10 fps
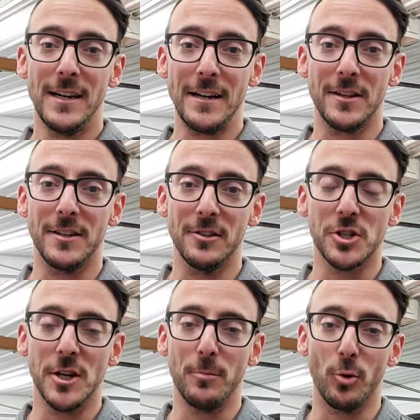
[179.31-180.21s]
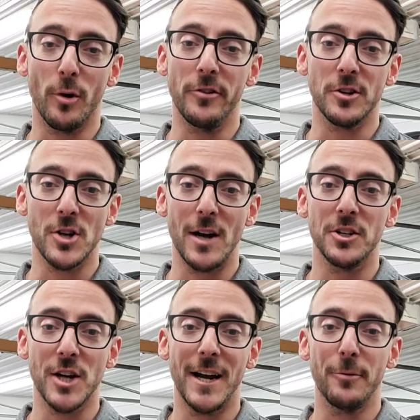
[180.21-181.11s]
at the dealership or whoever you're
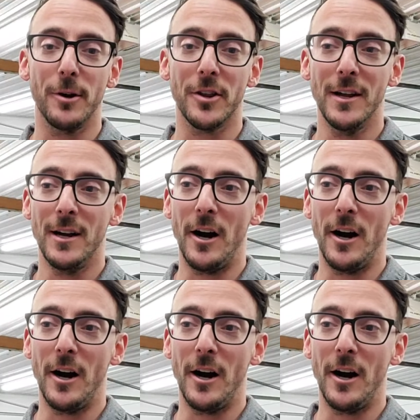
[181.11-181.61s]
chatting with